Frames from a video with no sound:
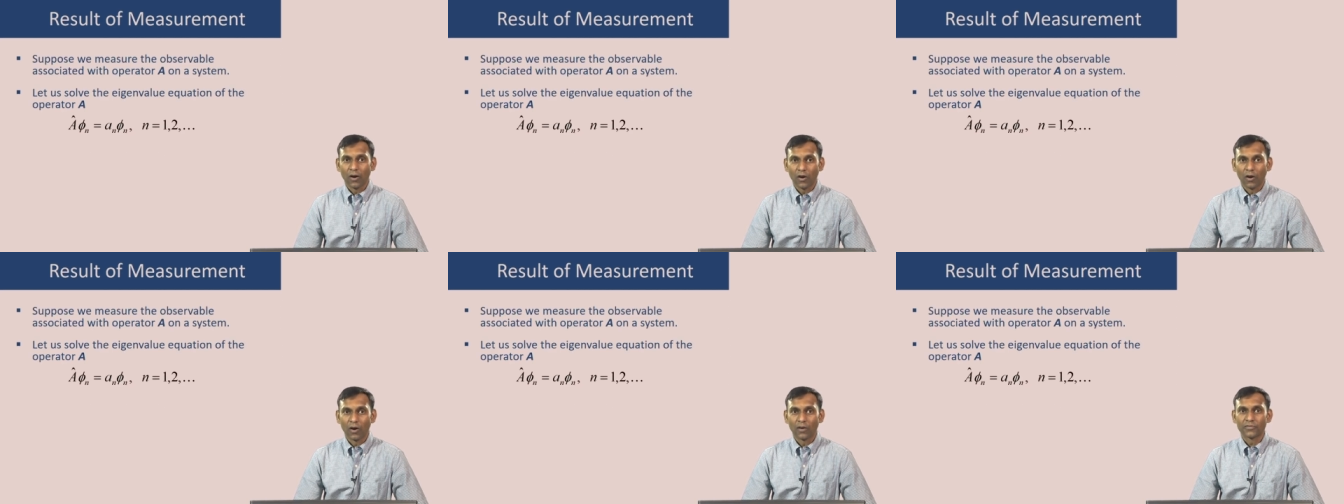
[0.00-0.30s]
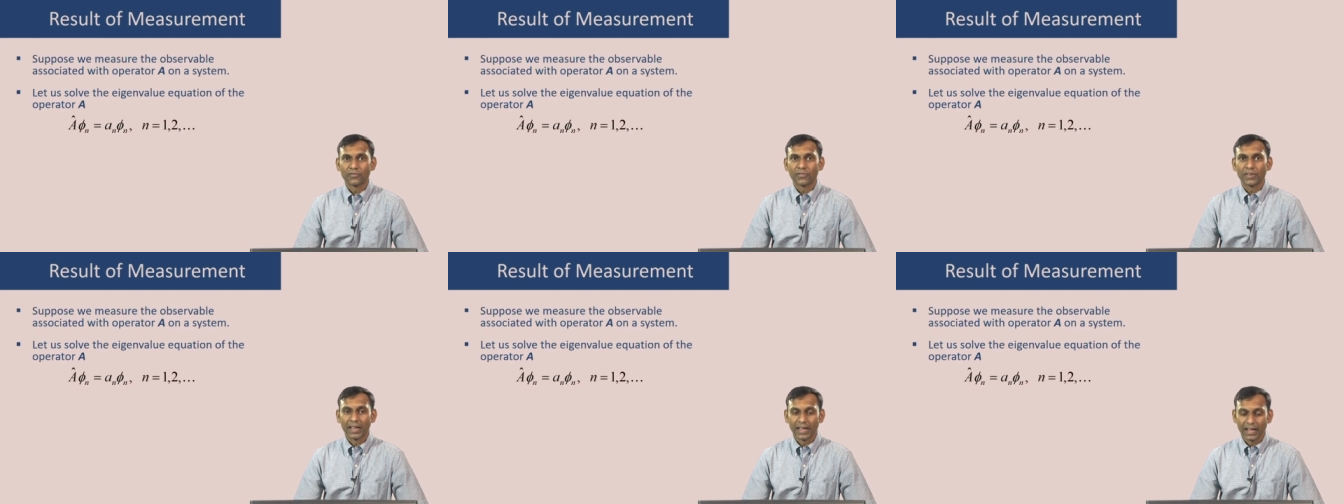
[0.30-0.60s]

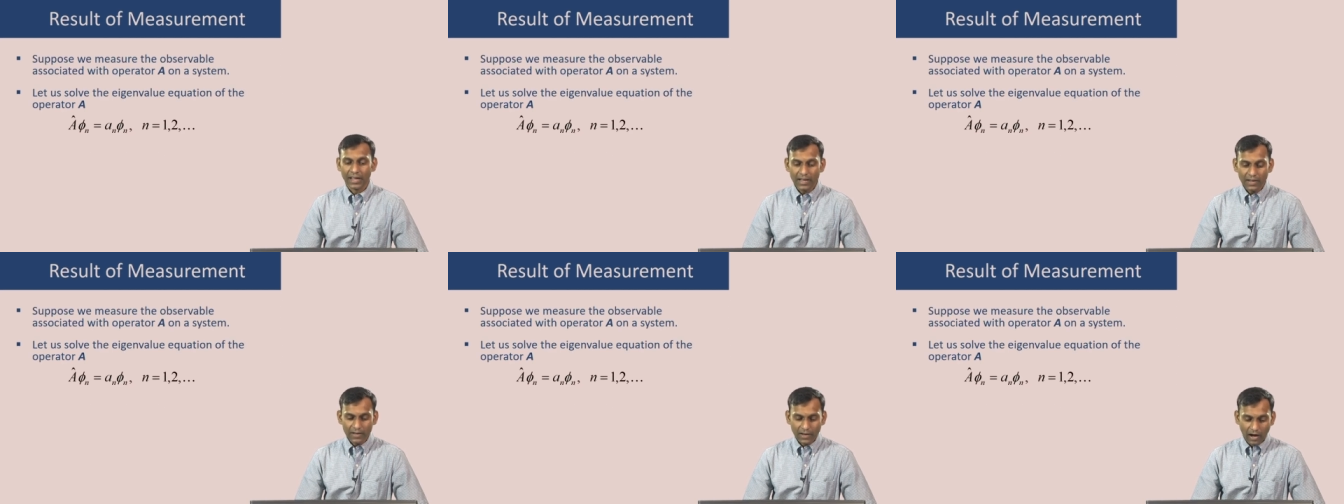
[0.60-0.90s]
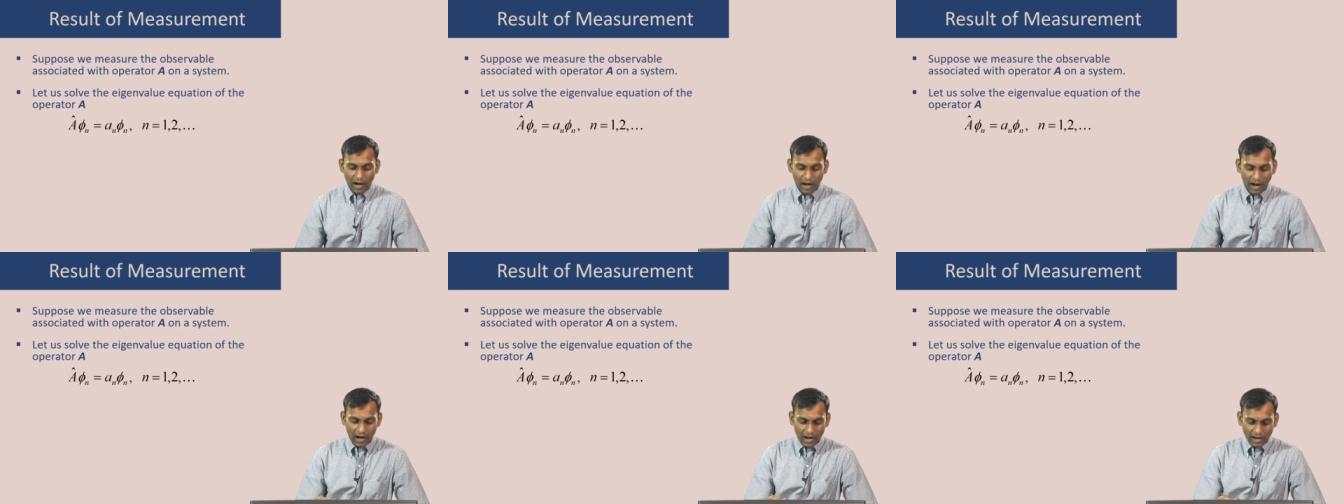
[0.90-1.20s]
of A
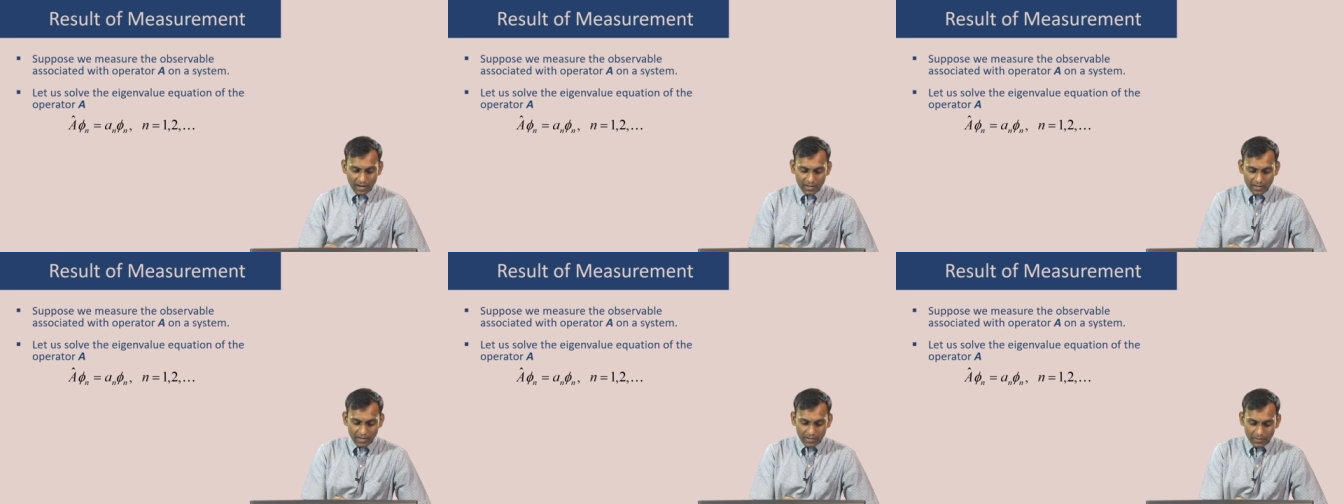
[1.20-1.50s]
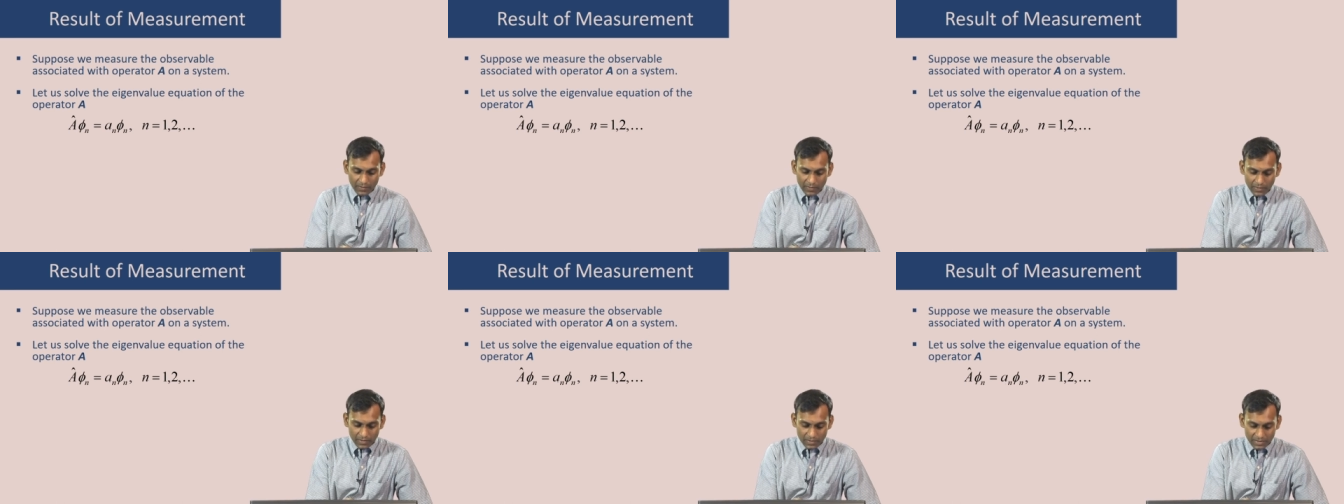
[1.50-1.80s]
are
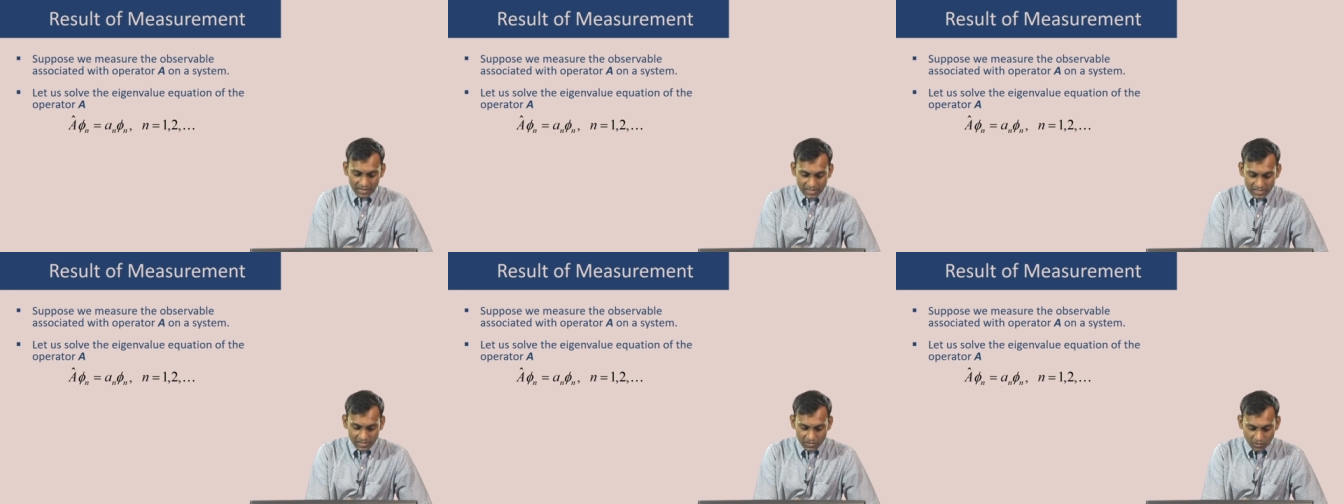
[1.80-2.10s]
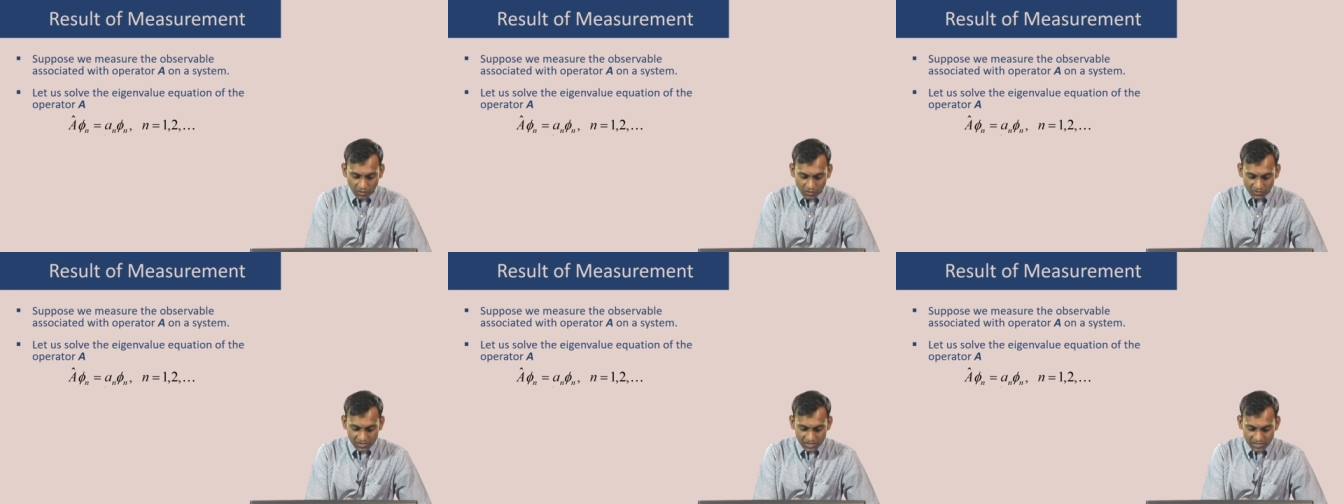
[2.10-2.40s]
these
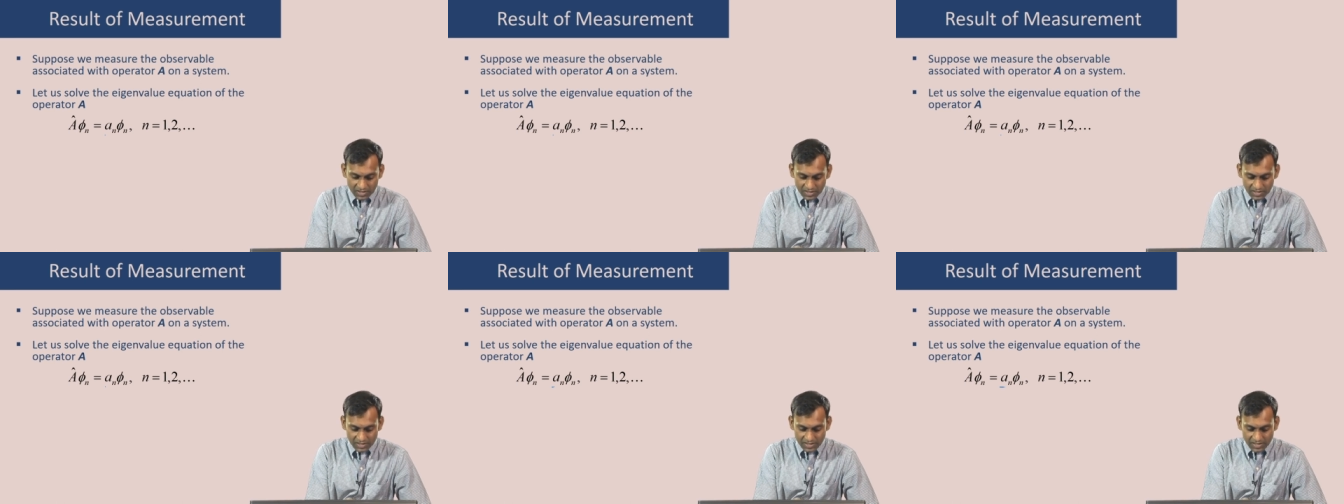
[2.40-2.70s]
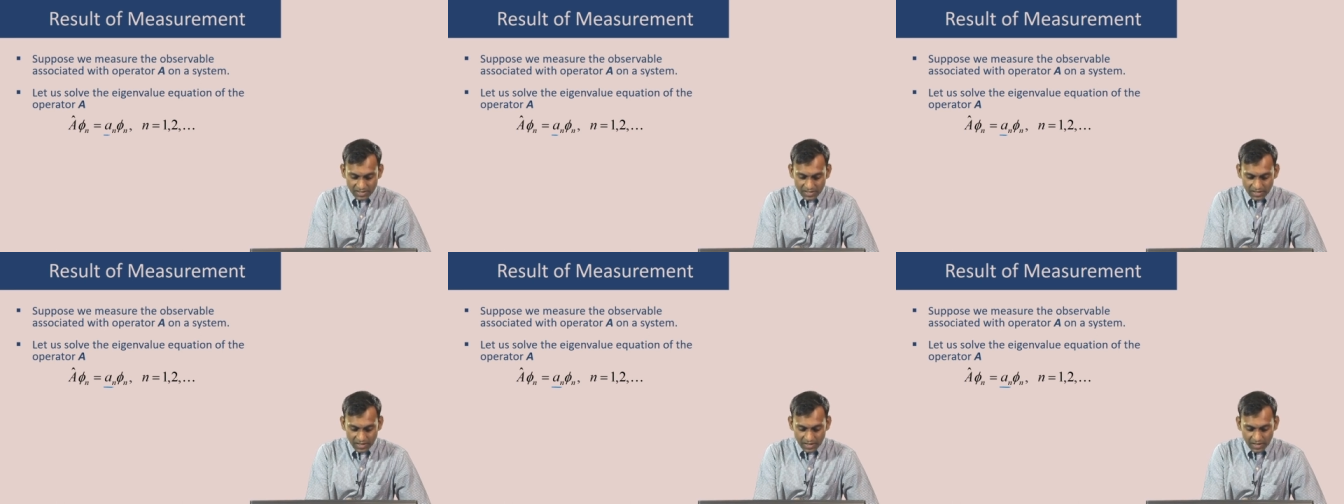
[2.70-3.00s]

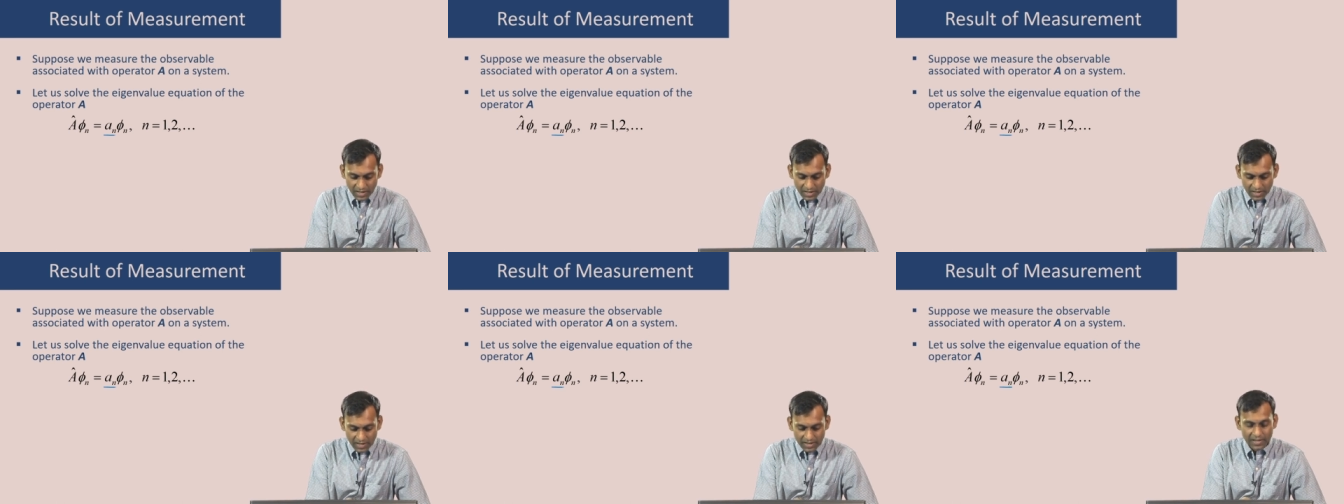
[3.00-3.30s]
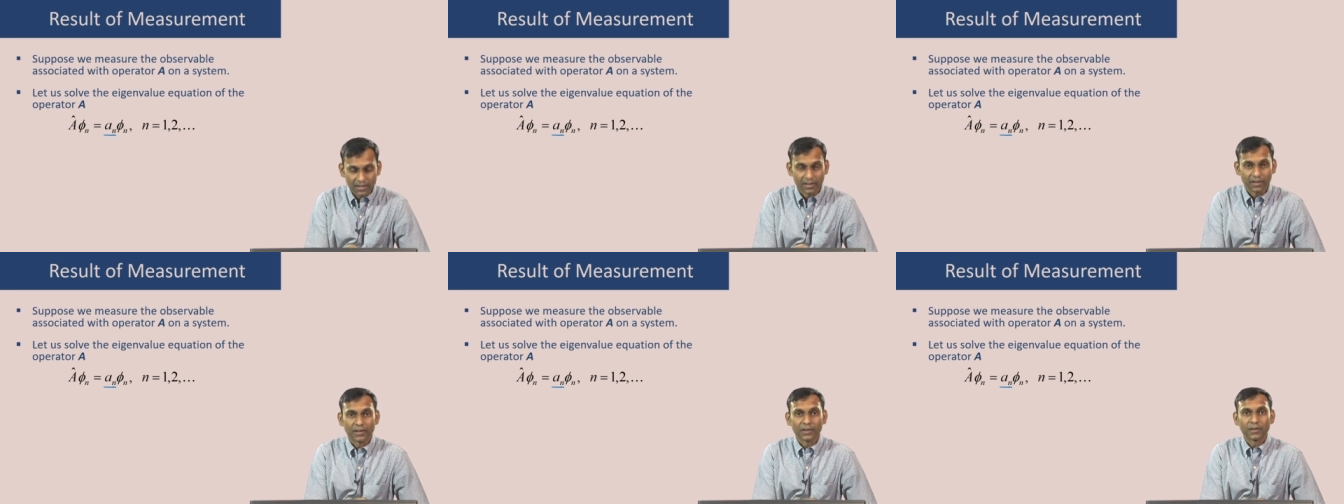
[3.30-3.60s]
constants
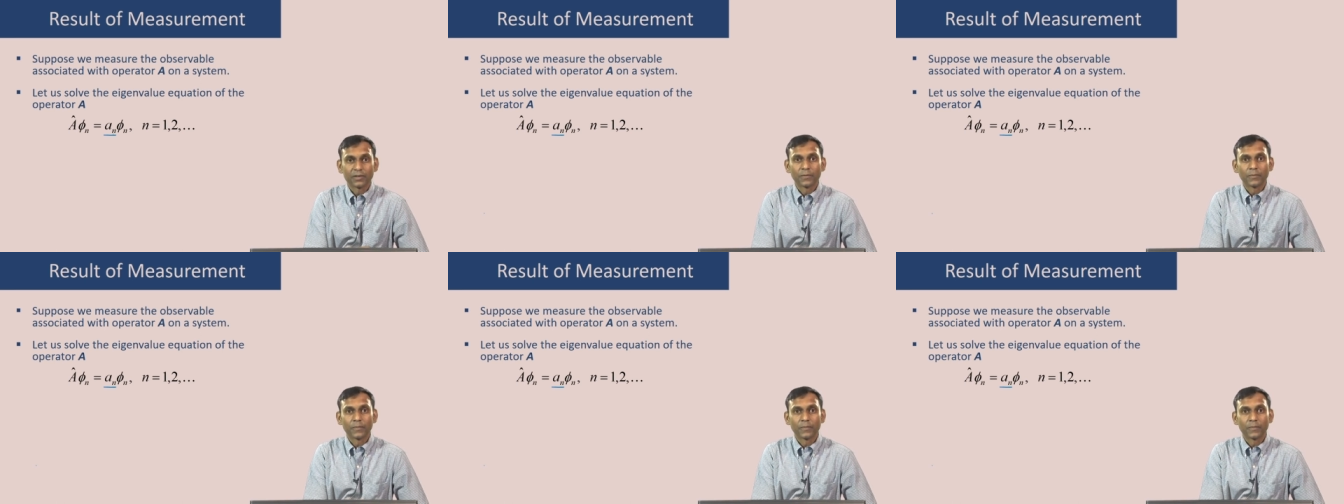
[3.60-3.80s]
here.